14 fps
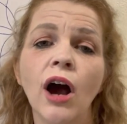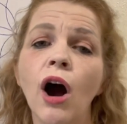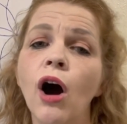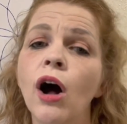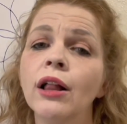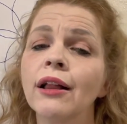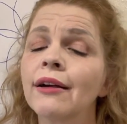
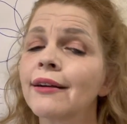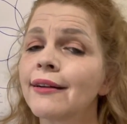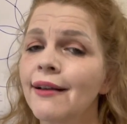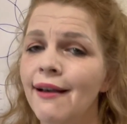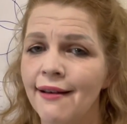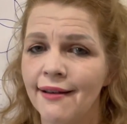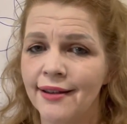all are
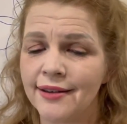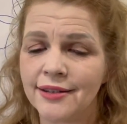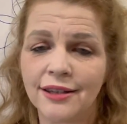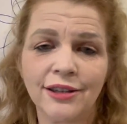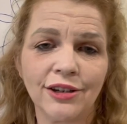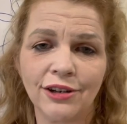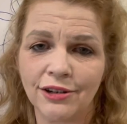kind
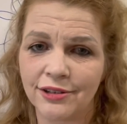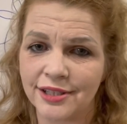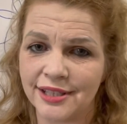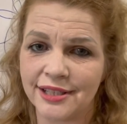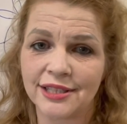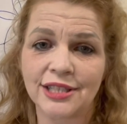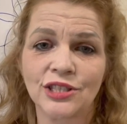and
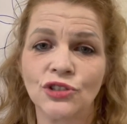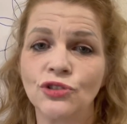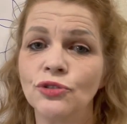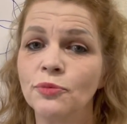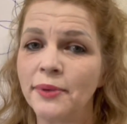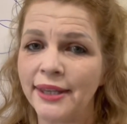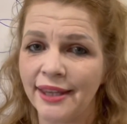courteous
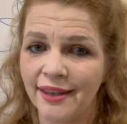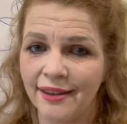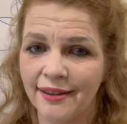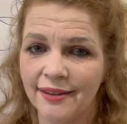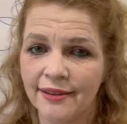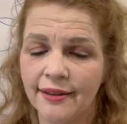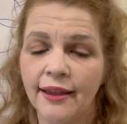to me.